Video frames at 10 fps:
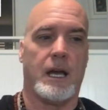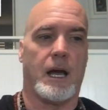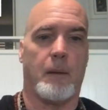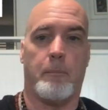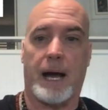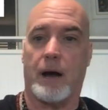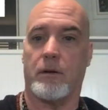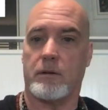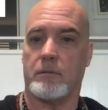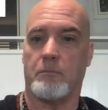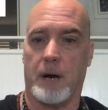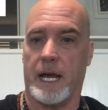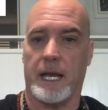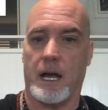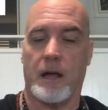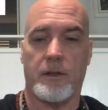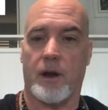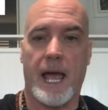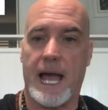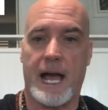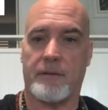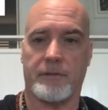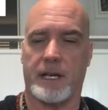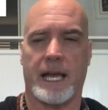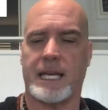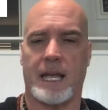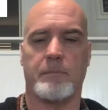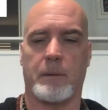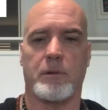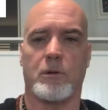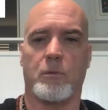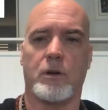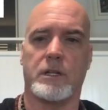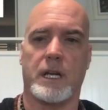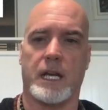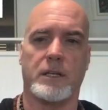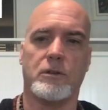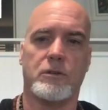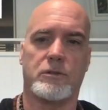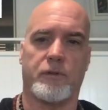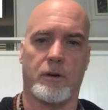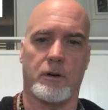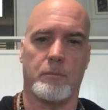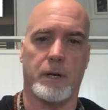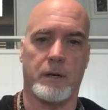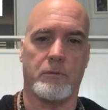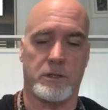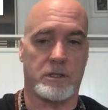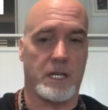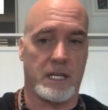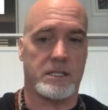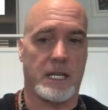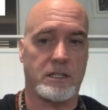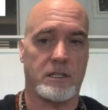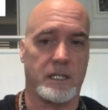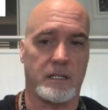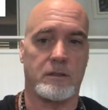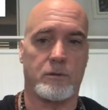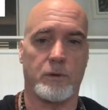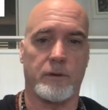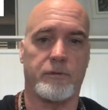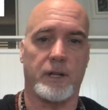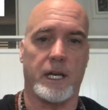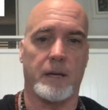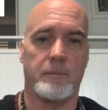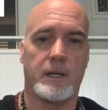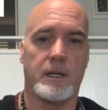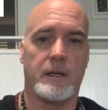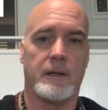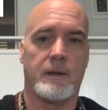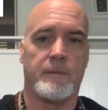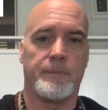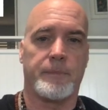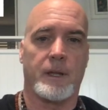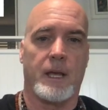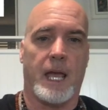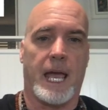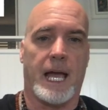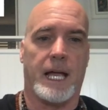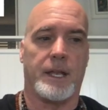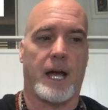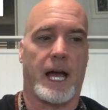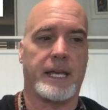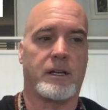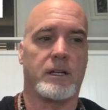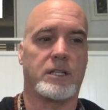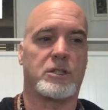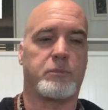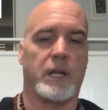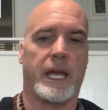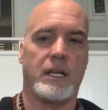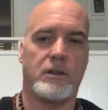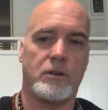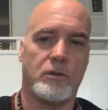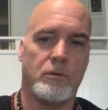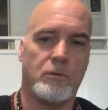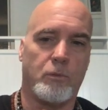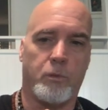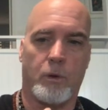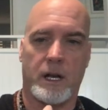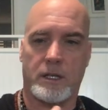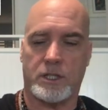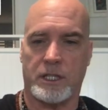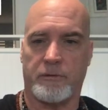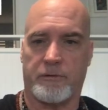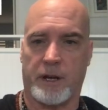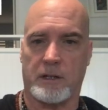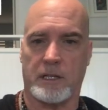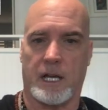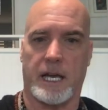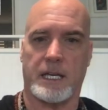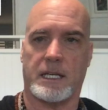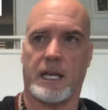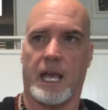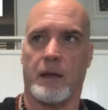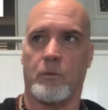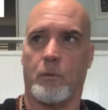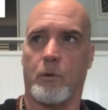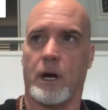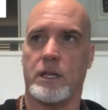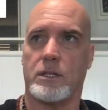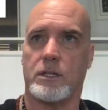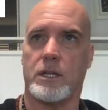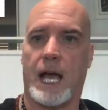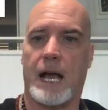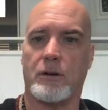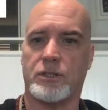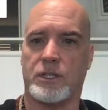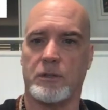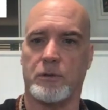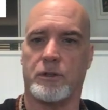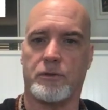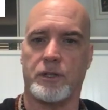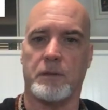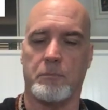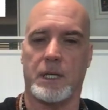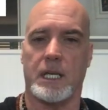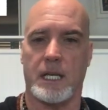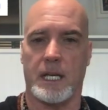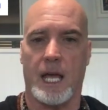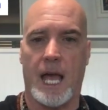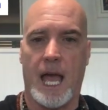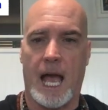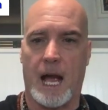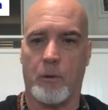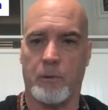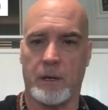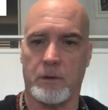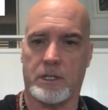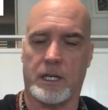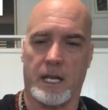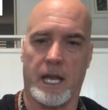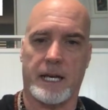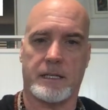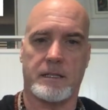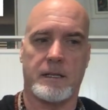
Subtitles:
about my other half, and I can't remember the word that I used for her, but it was essentially twin flame. And I could explain to you what she felt like and how she would treat me and how we would connect.